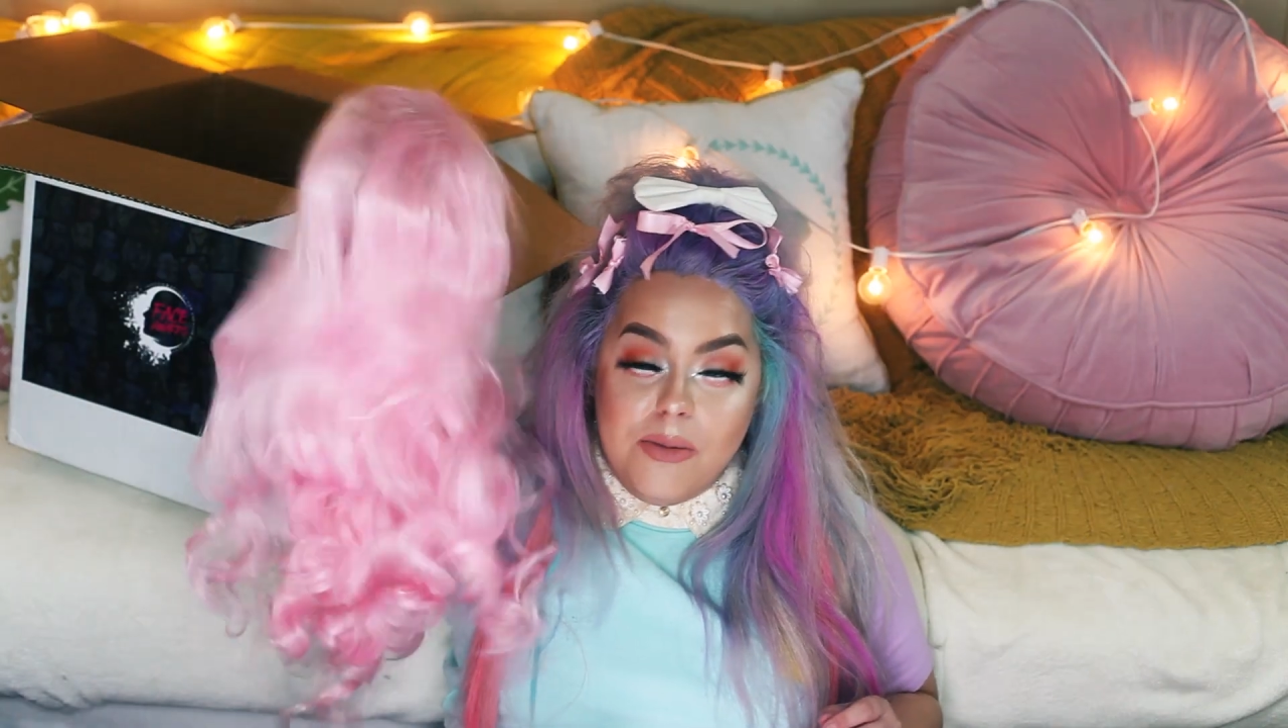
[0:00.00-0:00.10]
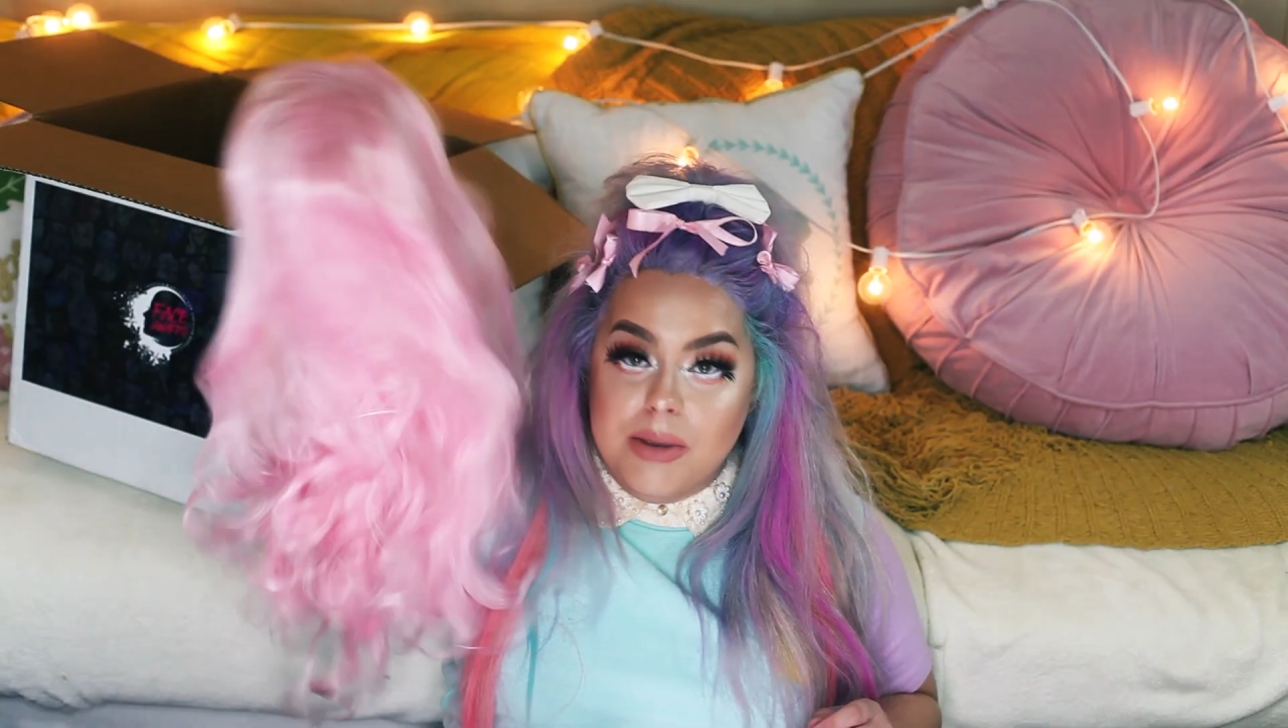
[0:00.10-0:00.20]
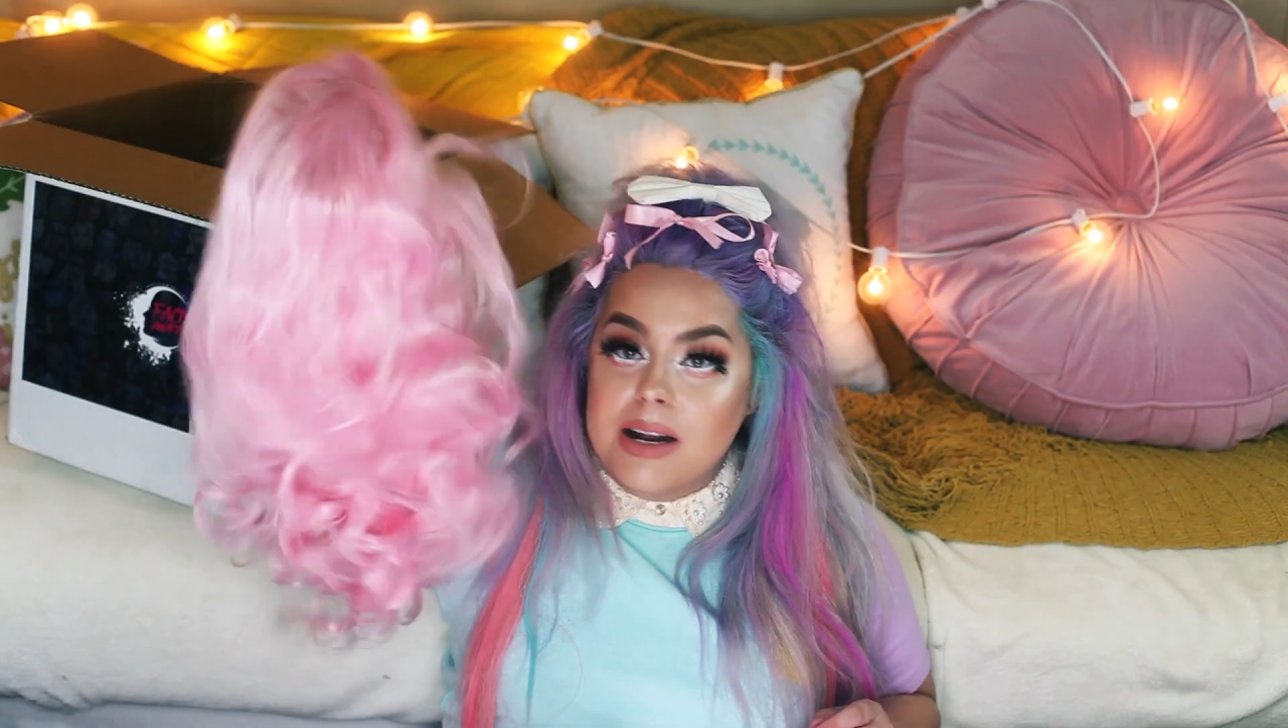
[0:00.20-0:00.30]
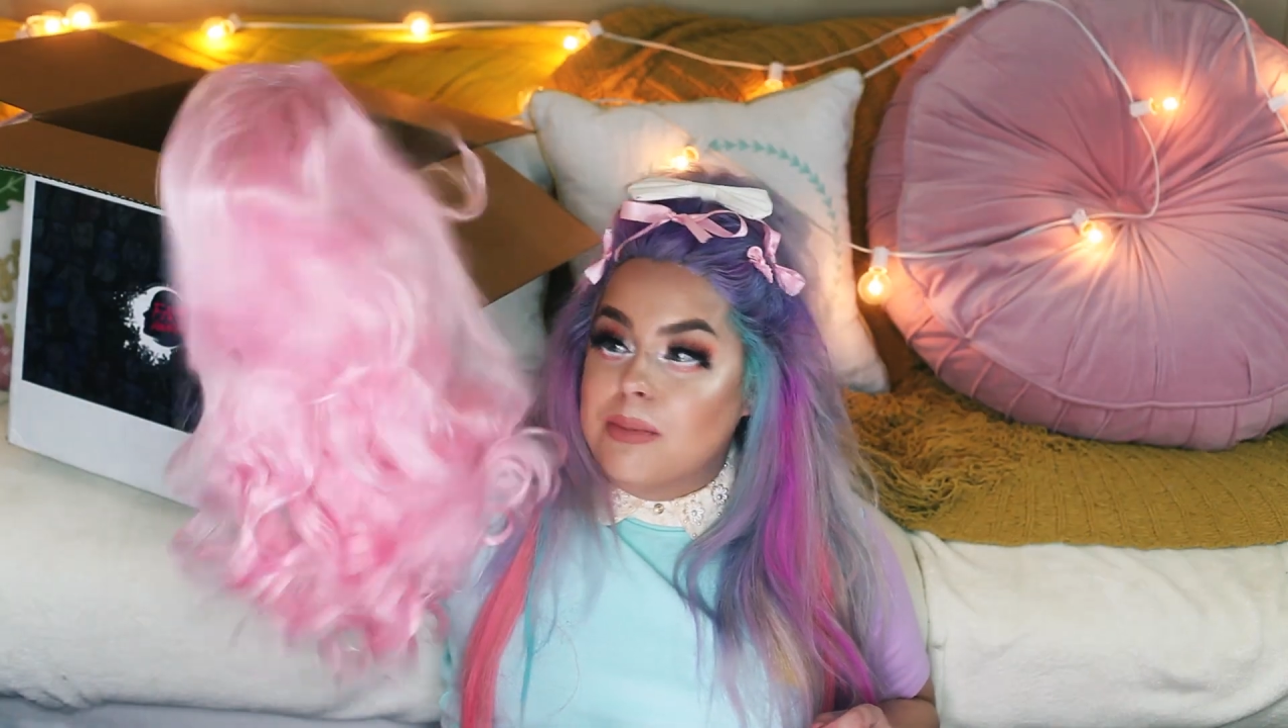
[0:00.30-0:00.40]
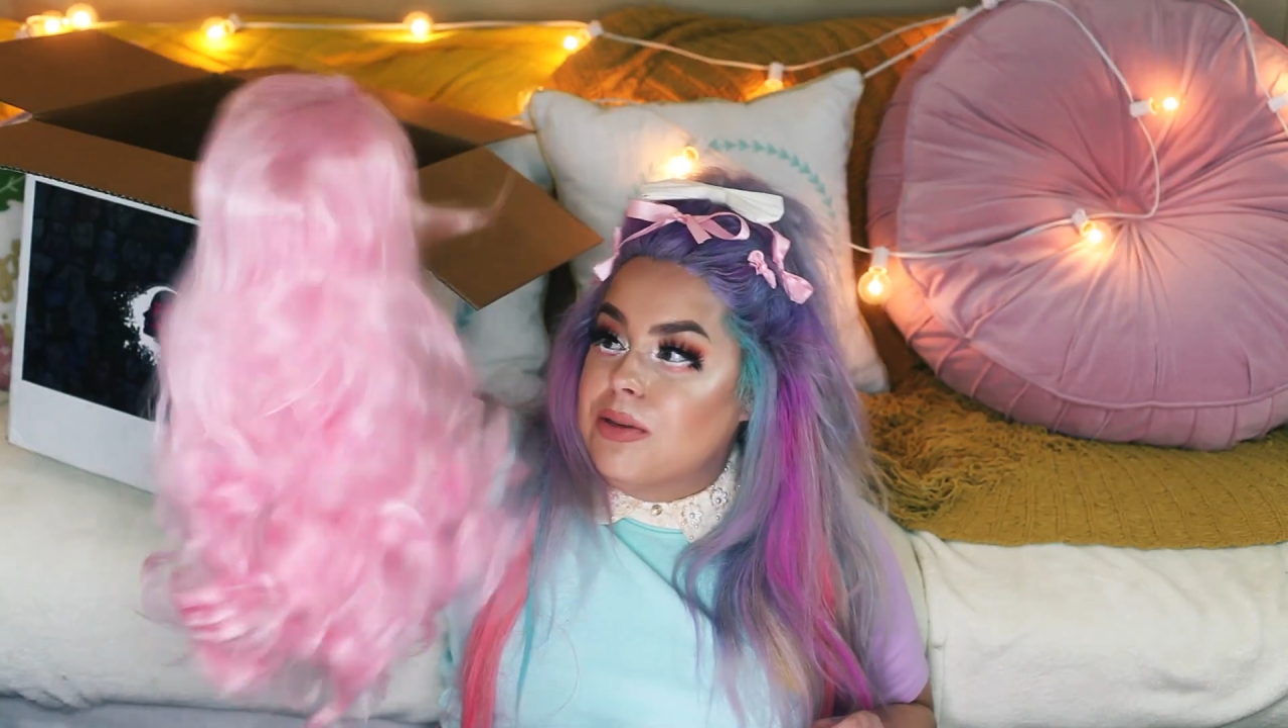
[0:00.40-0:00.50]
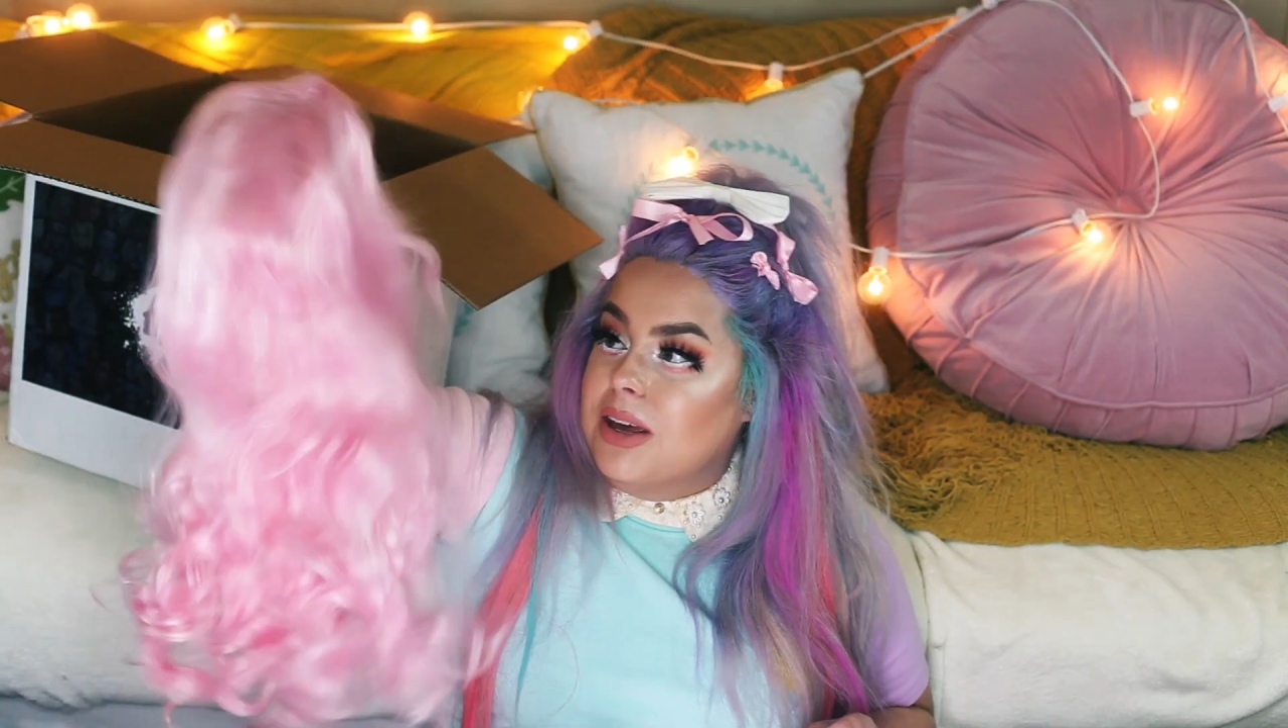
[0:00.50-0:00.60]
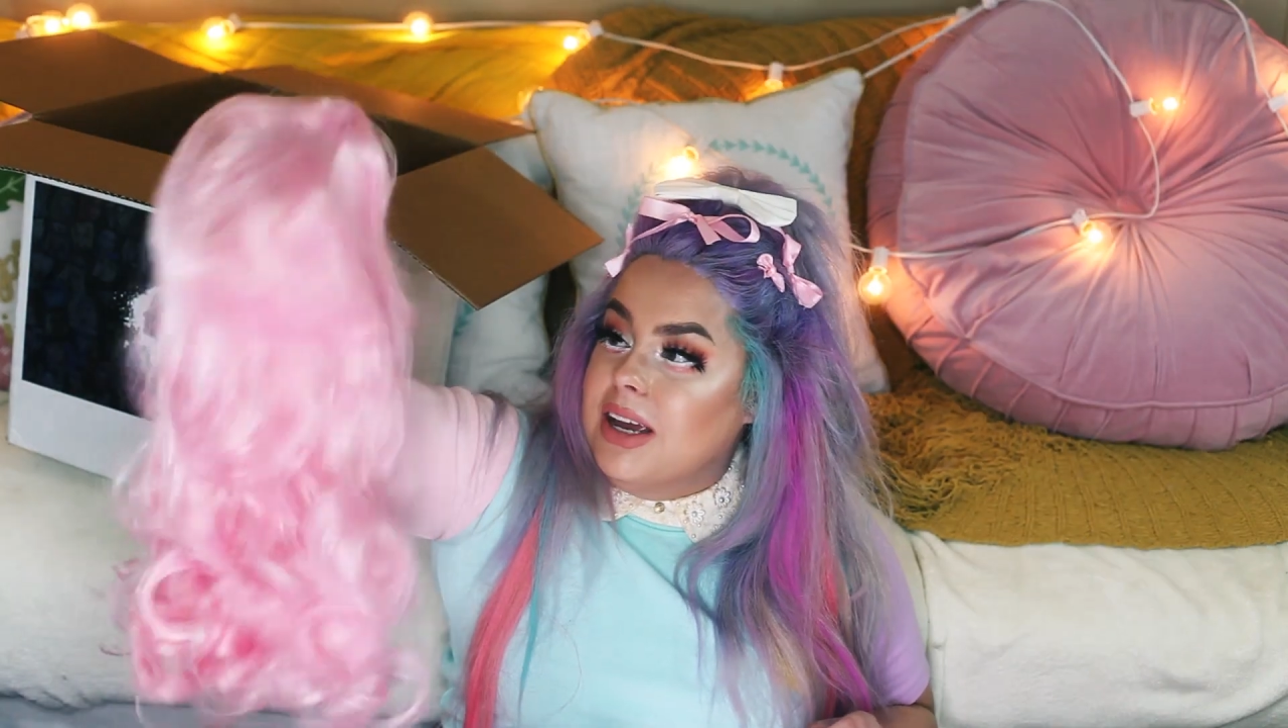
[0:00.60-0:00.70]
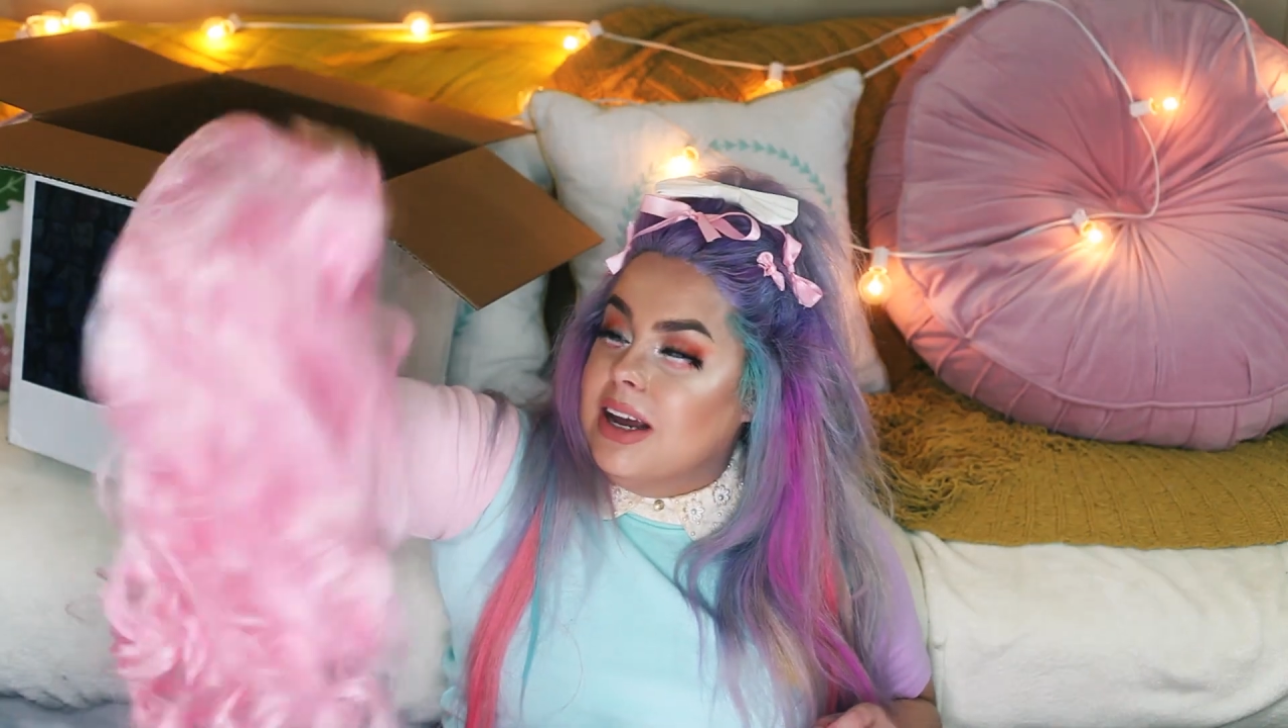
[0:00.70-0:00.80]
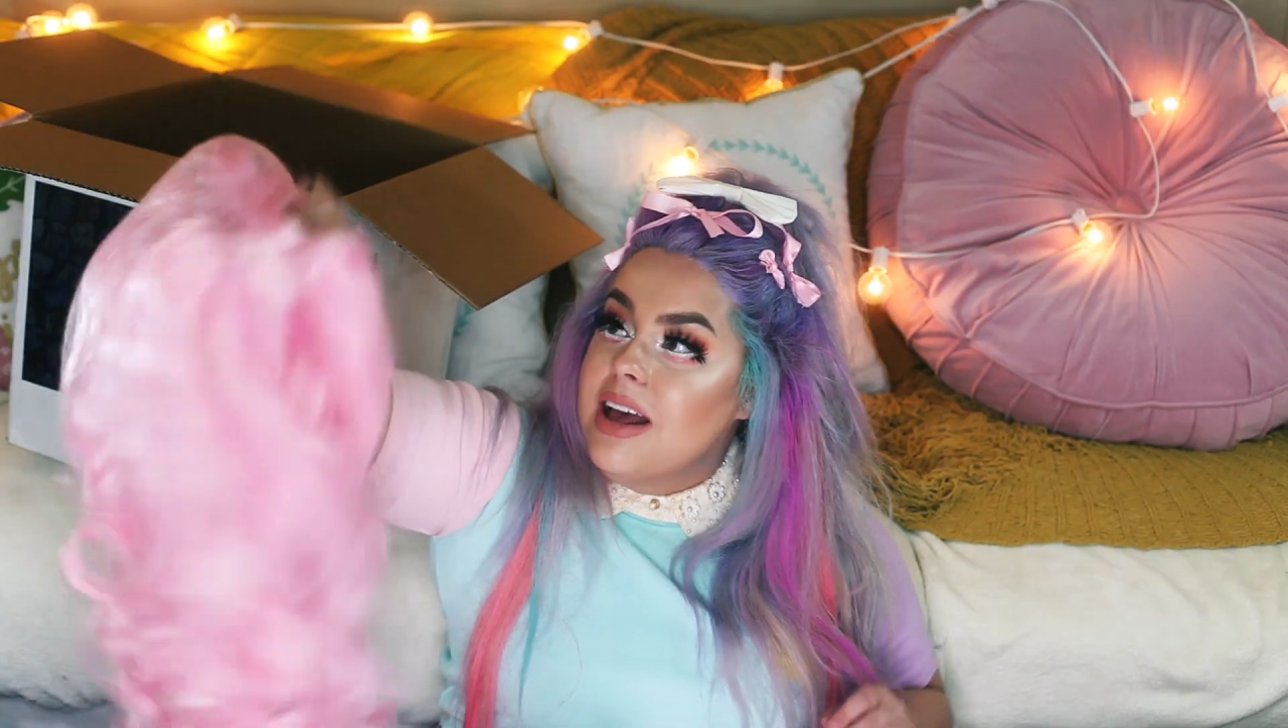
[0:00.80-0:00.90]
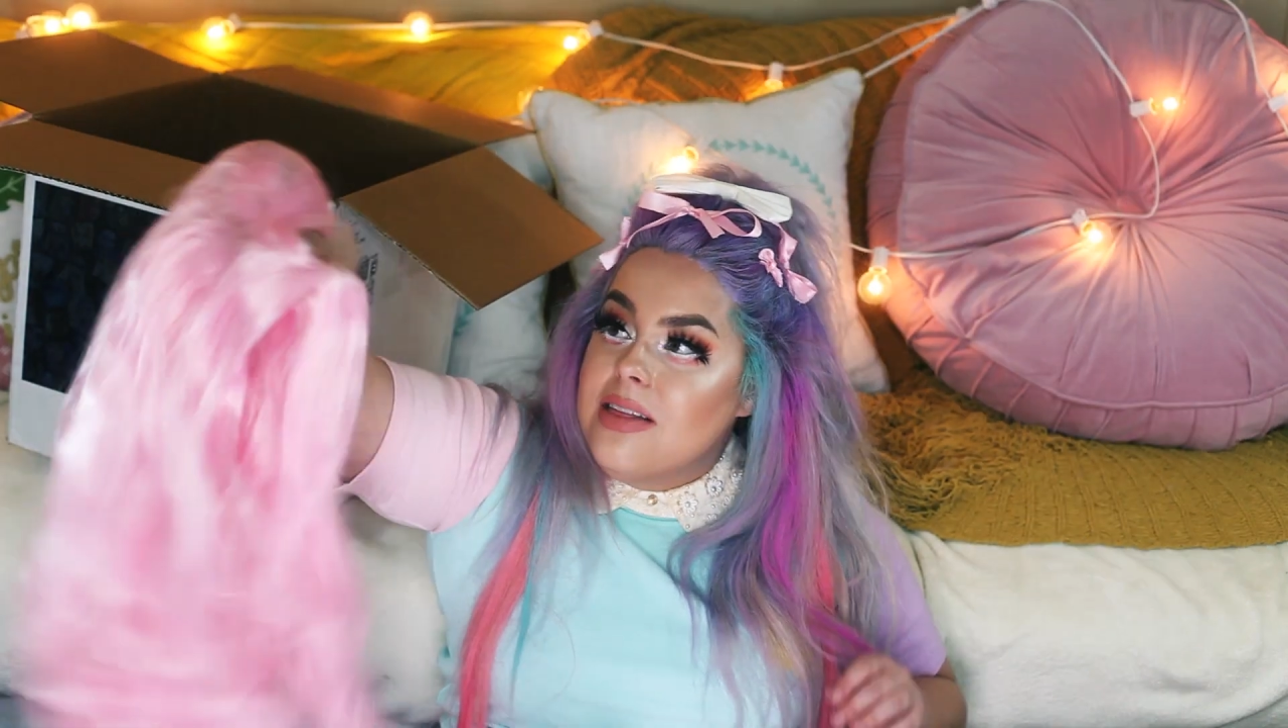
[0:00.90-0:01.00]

meetup thing